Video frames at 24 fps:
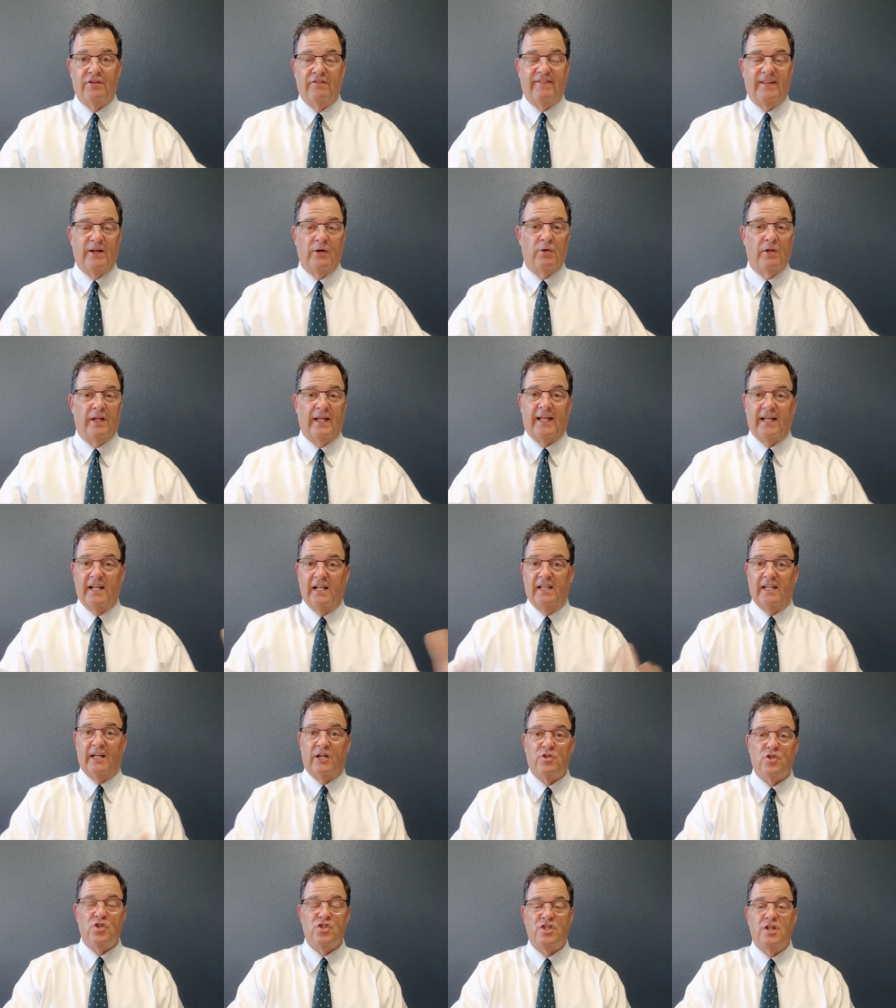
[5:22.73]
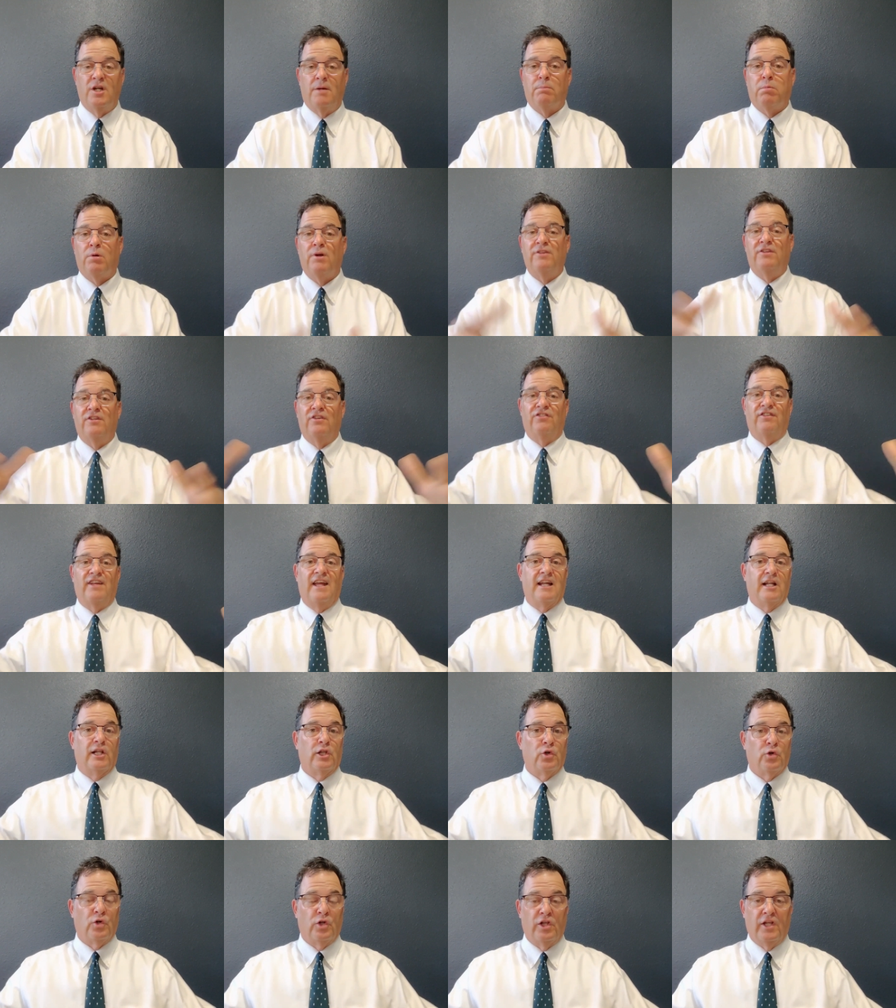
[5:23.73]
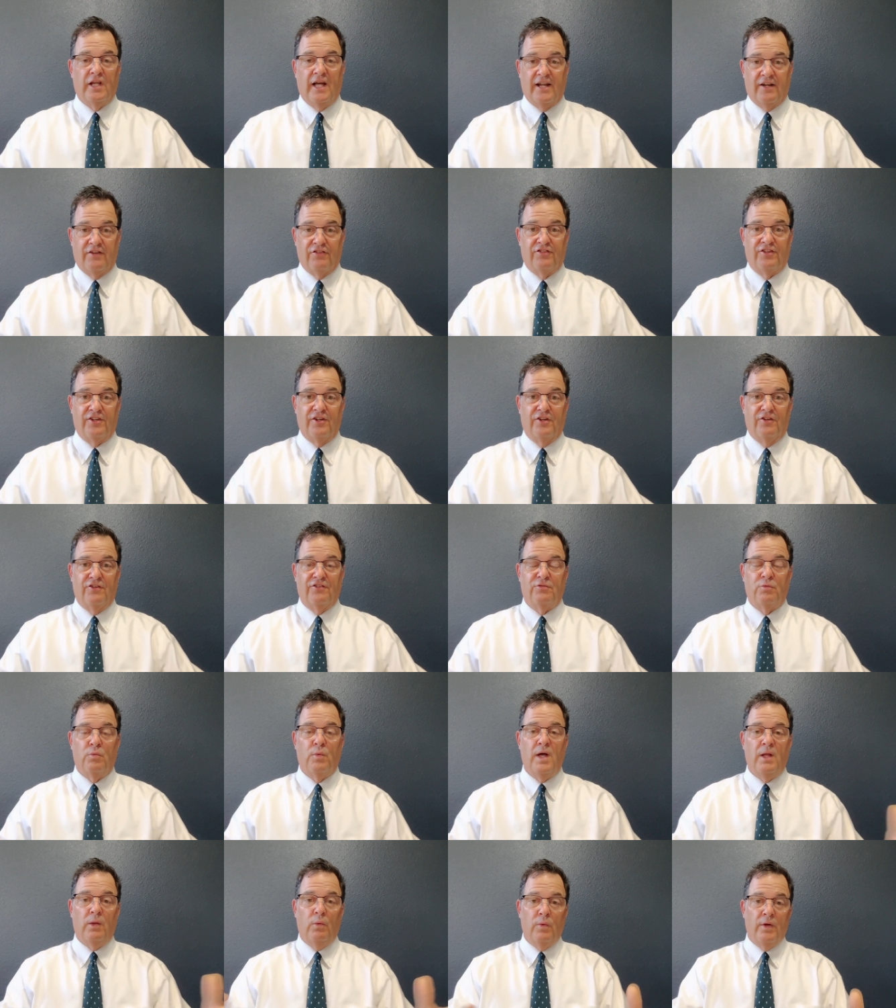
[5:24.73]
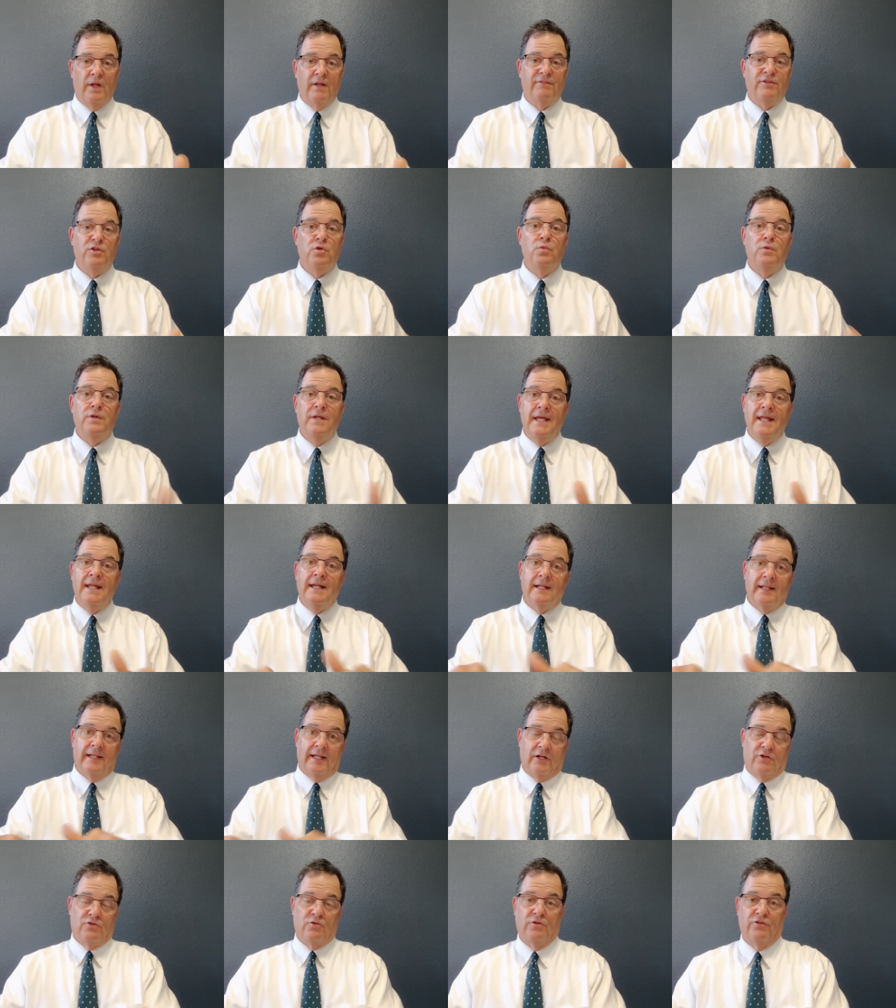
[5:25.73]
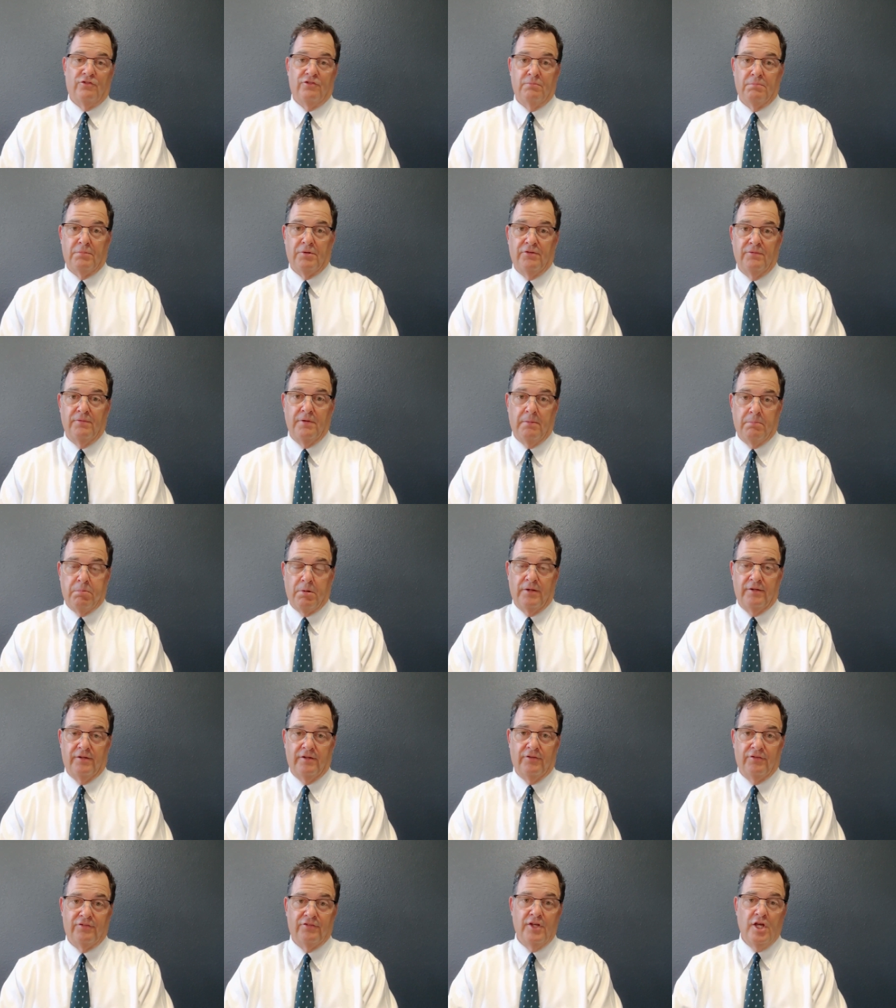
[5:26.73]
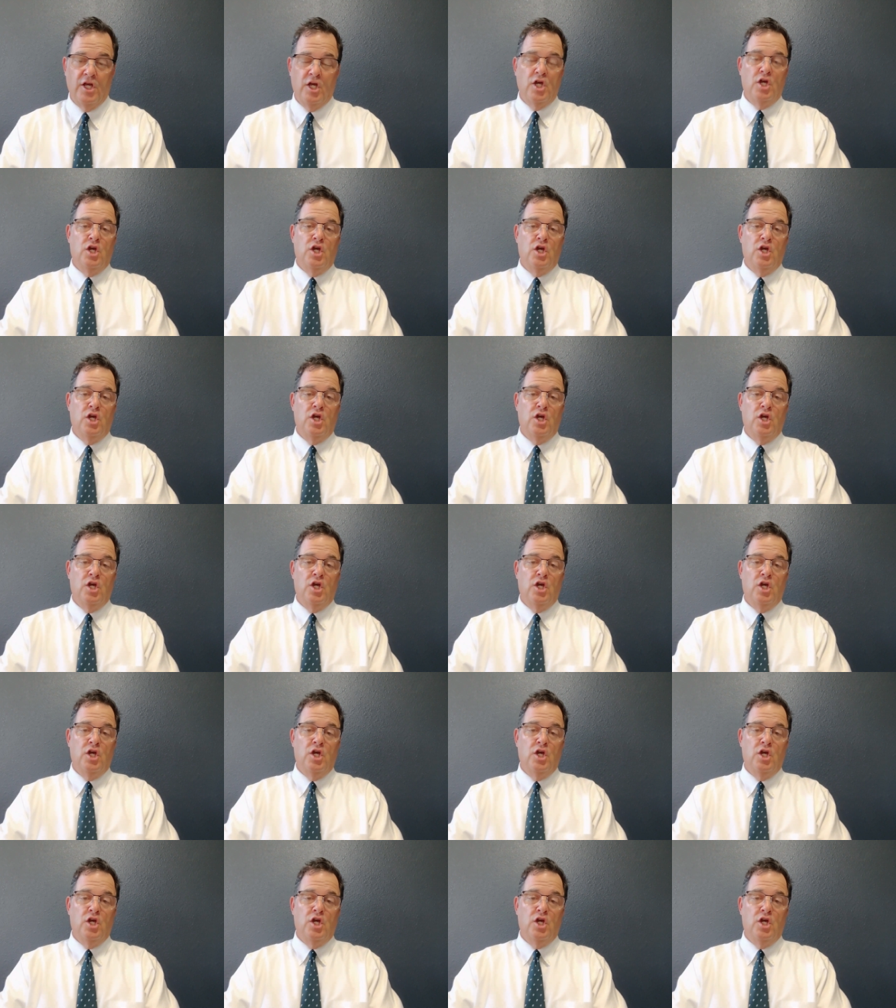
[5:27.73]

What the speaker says: If they were like an electrician apprentice, they had to learn a lot of skills. Well, what if you need an electrician apprentice?